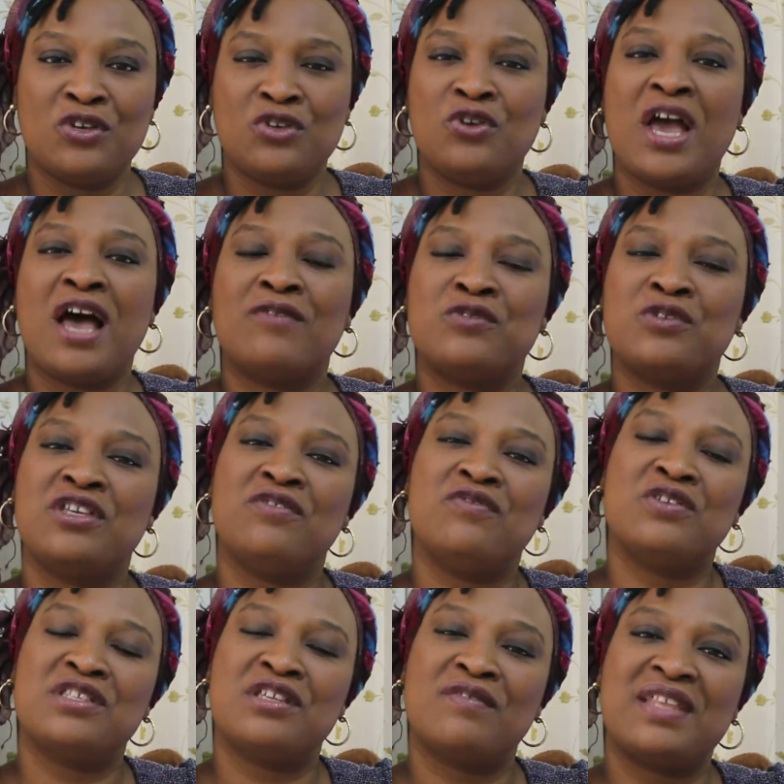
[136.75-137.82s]
You have to give
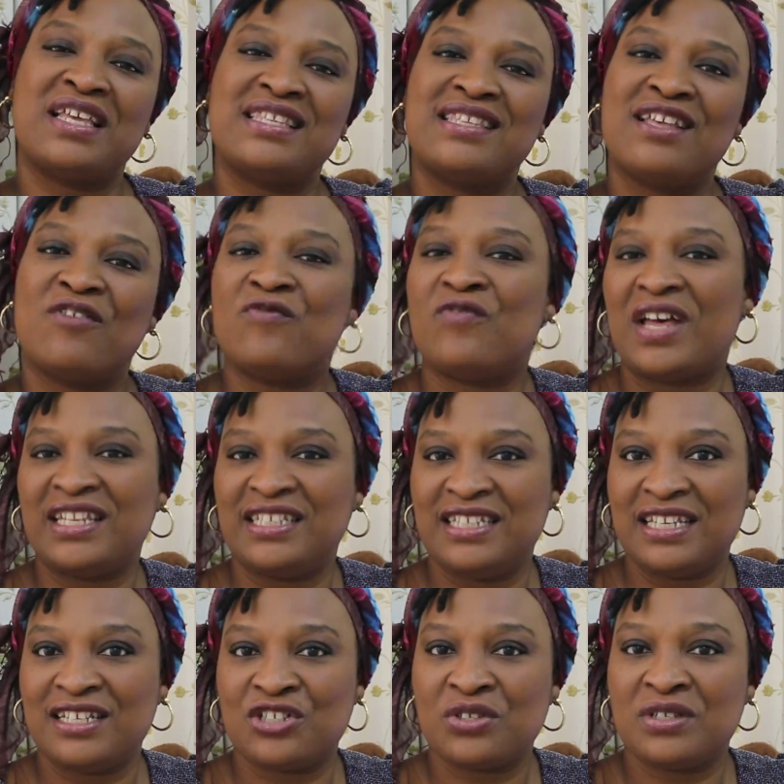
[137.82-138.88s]
yourself that
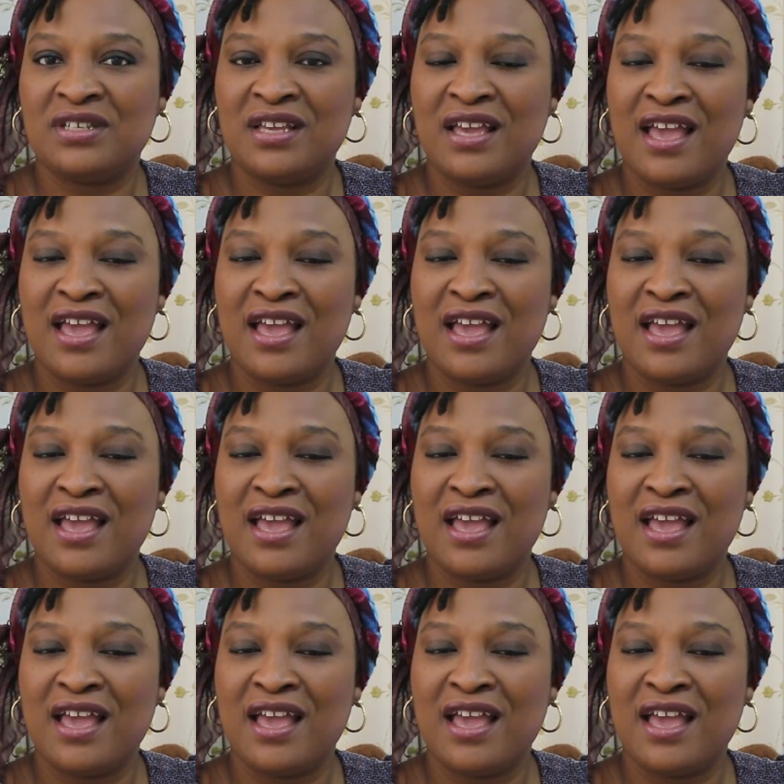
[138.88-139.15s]
self-validation.